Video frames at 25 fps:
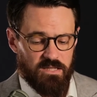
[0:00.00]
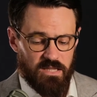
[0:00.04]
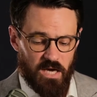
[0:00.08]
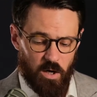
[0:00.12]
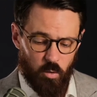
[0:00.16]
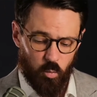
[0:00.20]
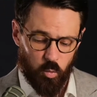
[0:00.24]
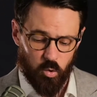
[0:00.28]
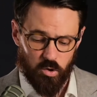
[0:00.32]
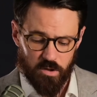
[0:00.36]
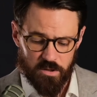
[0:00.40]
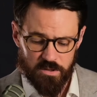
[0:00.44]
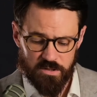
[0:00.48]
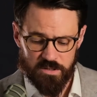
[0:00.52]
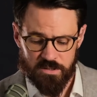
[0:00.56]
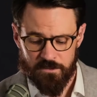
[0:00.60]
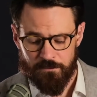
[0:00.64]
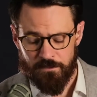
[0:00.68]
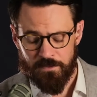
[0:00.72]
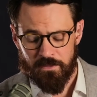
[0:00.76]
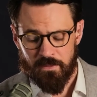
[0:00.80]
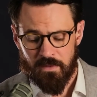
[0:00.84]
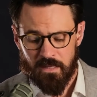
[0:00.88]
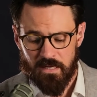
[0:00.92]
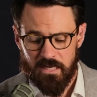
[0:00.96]
works
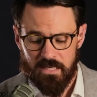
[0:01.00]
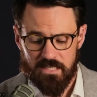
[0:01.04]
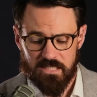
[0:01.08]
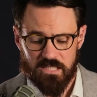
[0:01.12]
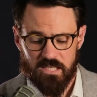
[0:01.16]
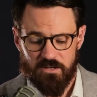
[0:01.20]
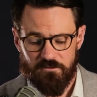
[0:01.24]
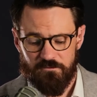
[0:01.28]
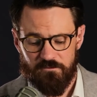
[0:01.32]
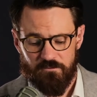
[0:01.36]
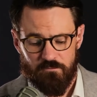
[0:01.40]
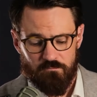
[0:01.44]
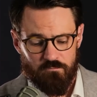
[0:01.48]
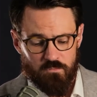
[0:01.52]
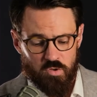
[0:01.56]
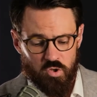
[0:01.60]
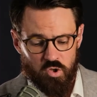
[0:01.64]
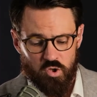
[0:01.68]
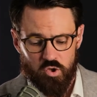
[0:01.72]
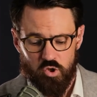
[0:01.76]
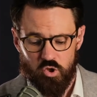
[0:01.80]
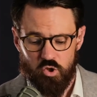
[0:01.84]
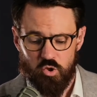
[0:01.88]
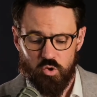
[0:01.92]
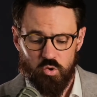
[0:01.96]
is if
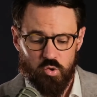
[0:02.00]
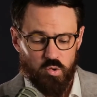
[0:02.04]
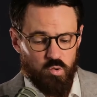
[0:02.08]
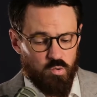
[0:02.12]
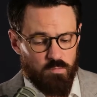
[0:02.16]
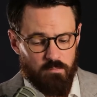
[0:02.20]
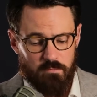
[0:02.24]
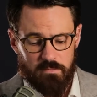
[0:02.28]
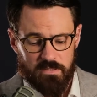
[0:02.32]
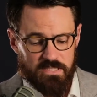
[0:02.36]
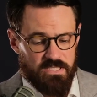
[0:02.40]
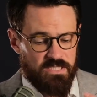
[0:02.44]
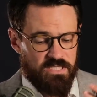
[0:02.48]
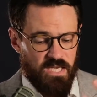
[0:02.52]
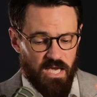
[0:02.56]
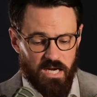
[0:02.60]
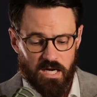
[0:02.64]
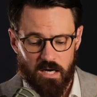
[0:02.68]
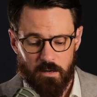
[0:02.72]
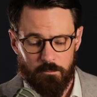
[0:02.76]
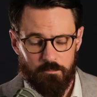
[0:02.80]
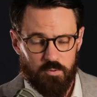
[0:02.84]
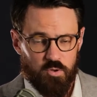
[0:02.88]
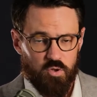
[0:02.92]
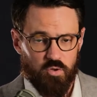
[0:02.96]
you set
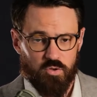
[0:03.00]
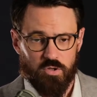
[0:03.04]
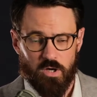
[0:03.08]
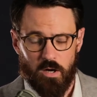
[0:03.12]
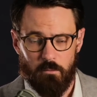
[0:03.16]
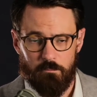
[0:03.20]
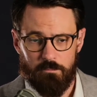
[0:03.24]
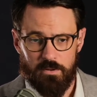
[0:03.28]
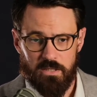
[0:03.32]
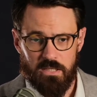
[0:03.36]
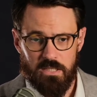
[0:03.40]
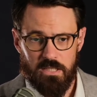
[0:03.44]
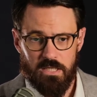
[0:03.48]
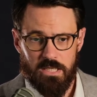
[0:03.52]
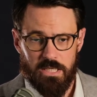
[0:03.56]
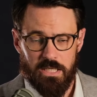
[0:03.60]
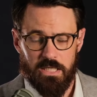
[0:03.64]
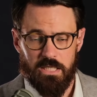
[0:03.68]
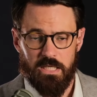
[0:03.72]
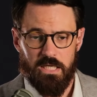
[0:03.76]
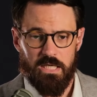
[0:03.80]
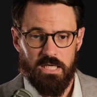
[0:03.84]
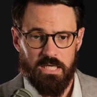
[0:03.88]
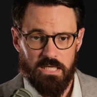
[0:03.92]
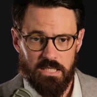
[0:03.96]
up your company
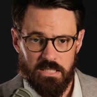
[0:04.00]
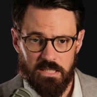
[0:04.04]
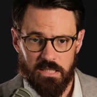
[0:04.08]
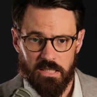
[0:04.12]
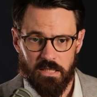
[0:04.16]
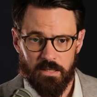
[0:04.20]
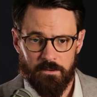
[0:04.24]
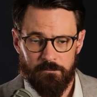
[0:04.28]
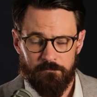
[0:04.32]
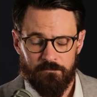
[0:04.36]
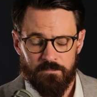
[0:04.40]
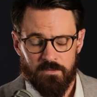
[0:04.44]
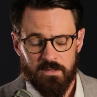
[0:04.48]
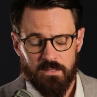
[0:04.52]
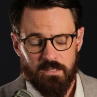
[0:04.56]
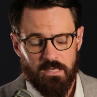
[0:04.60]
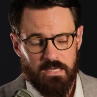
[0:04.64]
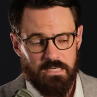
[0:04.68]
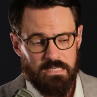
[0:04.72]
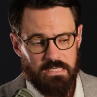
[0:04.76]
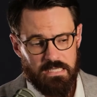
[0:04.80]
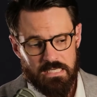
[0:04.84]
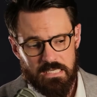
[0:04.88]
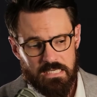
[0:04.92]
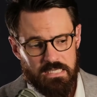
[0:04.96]
in India
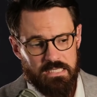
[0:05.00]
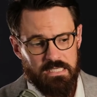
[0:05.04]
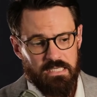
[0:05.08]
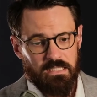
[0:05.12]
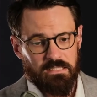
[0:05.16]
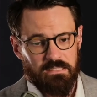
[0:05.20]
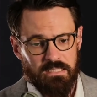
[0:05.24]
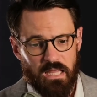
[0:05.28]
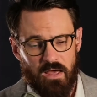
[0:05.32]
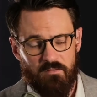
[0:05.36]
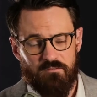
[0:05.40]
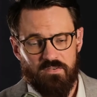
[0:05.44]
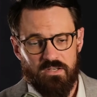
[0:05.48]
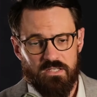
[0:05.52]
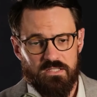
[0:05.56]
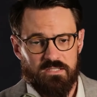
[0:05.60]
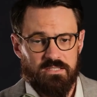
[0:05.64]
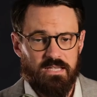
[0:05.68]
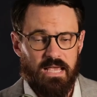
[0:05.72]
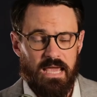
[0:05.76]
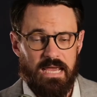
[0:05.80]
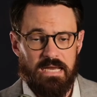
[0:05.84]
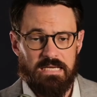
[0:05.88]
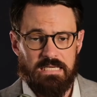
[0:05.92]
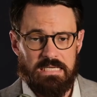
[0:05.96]
and India levies
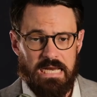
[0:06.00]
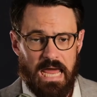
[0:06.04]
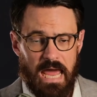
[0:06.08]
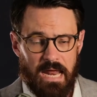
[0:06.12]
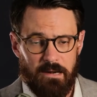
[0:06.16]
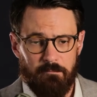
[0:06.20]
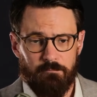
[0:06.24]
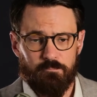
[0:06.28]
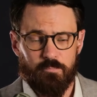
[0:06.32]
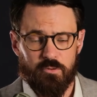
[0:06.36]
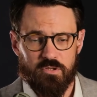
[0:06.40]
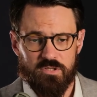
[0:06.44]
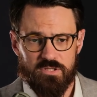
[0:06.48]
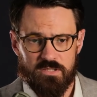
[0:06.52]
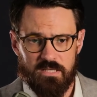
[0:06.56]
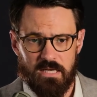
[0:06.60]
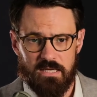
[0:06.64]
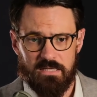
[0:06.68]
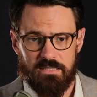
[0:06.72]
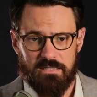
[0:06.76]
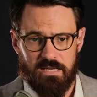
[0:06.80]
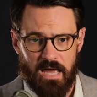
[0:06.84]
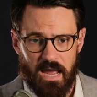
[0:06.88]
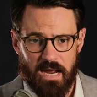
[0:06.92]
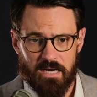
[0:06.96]
a
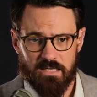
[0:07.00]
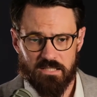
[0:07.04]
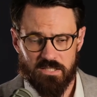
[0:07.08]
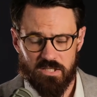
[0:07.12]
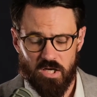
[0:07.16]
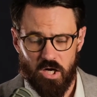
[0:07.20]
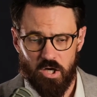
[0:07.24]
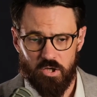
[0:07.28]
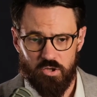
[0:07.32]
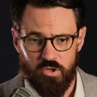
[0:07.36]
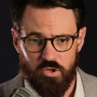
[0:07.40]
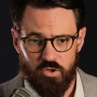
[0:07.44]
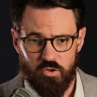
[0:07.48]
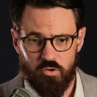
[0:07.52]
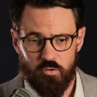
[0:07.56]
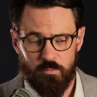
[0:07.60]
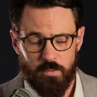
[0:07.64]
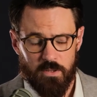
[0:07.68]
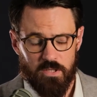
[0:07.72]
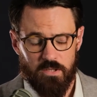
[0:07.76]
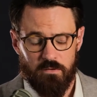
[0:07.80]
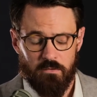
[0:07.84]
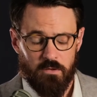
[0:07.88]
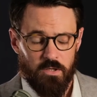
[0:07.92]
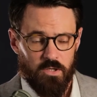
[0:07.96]
10% tax on you,
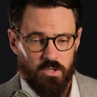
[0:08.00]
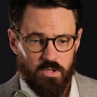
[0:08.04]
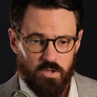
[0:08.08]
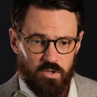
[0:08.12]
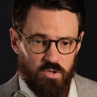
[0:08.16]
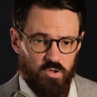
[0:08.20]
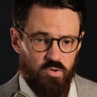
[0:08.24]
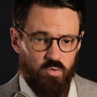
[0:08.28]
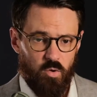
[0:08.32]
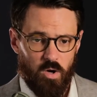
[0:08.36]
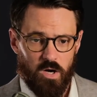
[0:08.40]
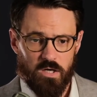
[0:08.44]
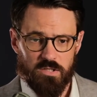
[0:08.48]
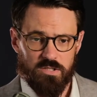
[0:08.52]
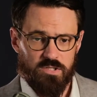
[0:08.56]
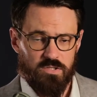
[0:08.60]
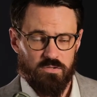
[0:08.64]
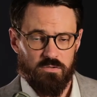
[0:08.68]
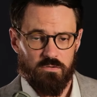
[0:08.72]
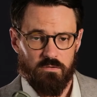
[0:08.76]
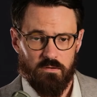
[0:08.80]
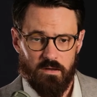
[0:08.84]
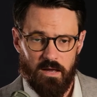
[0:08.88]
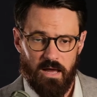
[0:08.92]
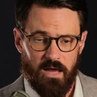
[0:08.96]
but you
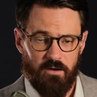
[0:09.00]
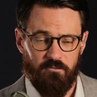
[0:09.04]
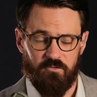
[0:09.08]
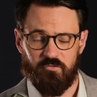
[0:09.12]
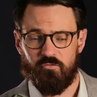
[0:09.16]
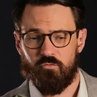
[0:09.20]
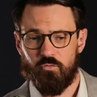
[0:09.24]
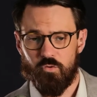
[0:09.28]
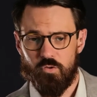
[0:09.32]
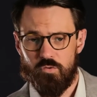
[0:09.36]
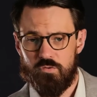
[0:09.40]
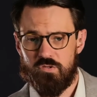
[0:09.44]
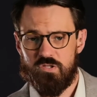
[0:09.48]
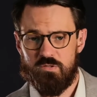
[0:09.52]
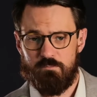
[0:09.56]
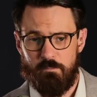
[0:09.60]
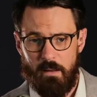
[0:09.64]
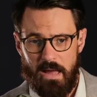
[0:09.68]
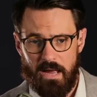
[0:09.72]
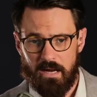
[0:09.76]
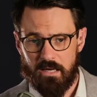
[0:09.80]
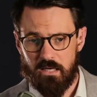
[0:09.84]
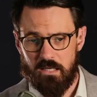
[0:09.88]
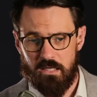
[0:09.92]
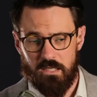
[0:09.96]
also have roots
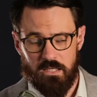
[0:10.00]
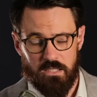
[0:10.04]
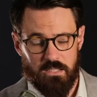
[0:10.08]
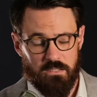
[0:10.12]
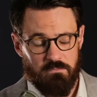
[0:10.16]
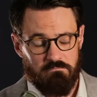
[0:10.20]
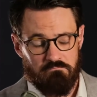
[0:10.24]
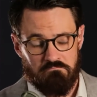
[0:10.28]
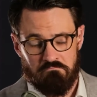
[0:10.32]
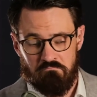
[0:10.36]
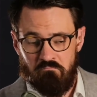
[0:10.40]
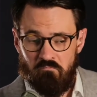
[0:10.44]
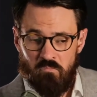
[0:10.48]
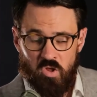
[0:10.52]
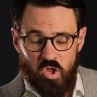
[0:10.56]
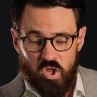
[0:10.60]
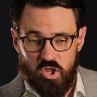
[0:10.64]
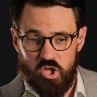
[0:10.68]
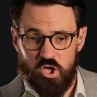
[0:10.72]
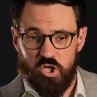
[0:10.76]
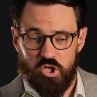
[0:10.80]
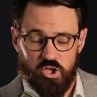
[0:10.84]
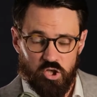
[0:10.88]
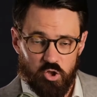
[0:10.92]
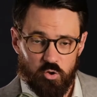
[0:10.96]
back in
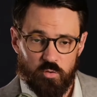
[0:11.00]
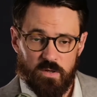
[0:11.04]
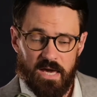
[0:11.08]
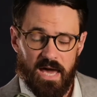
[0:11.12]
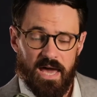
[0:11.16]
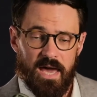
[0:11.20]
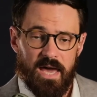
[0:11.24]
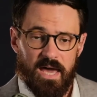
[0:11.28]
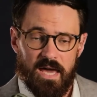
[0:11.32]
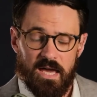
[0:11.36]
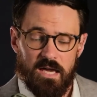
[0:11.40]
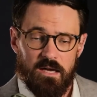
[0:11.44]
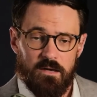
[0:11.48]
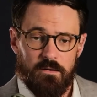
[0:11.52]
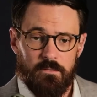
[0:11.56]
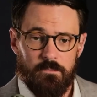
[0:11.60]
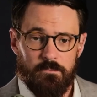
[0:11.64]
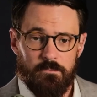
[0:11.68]
the UK,